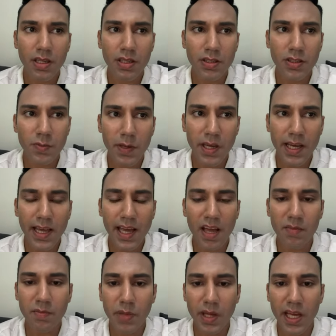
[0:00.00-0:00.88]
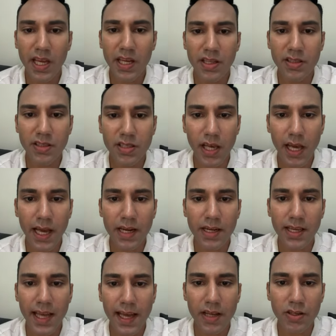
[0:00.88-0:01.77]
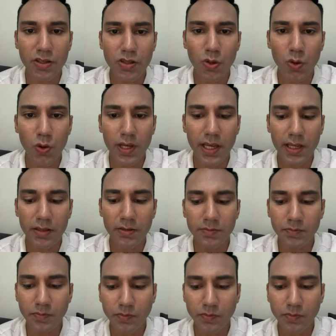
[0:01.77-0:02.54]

smear campaigns and gang stalking.